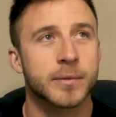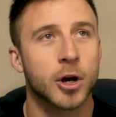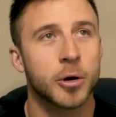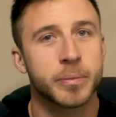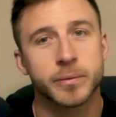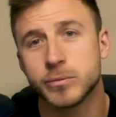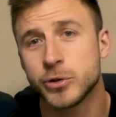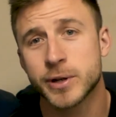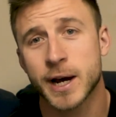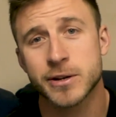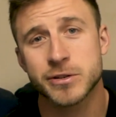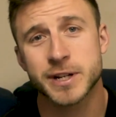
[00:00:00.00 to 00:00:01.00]
I hope you
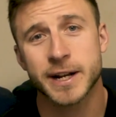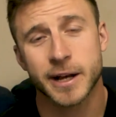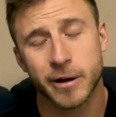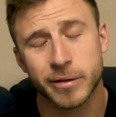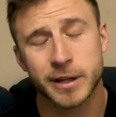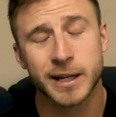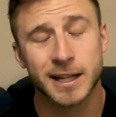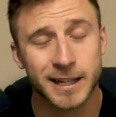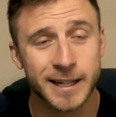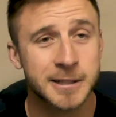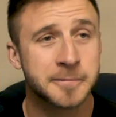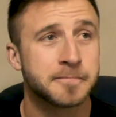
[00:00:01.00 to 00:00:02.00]
guys are staying healthy and
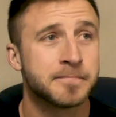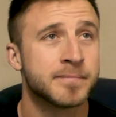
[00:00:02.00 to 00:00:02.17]
clean,